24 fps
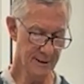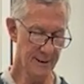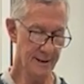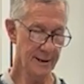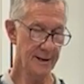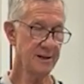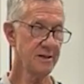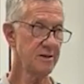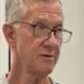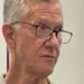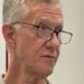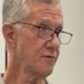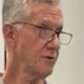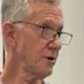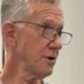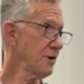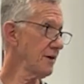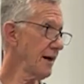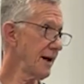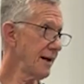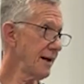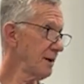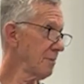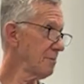And to fill
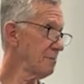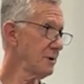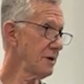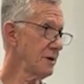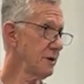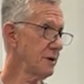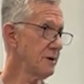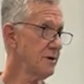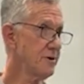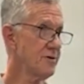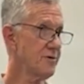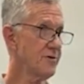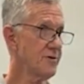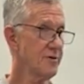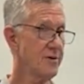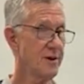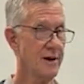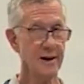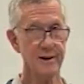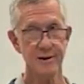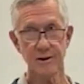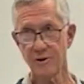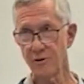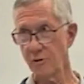that emptiness,
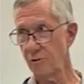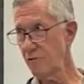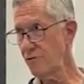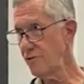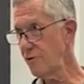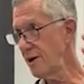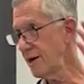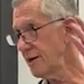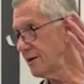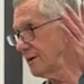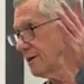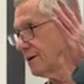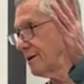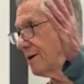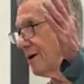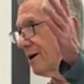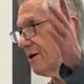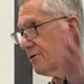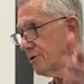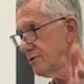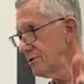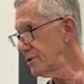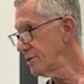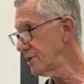I'd go find
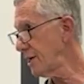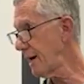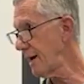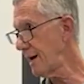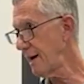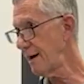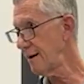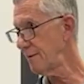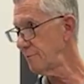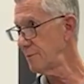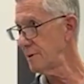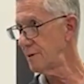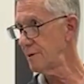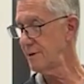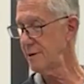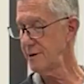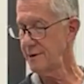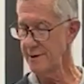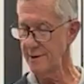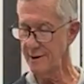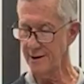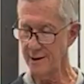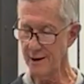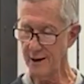another job,
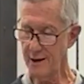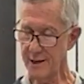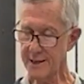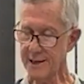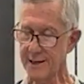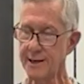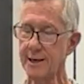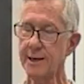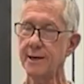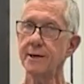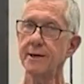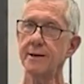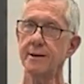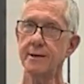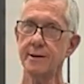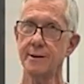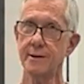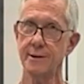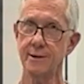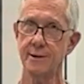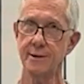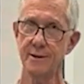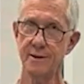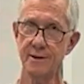
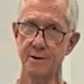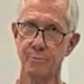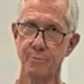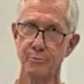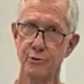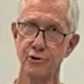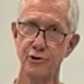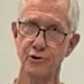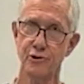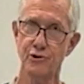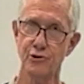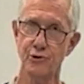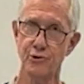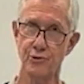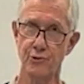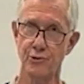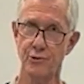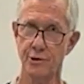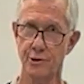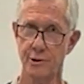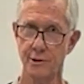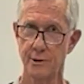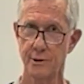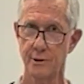again in pursuit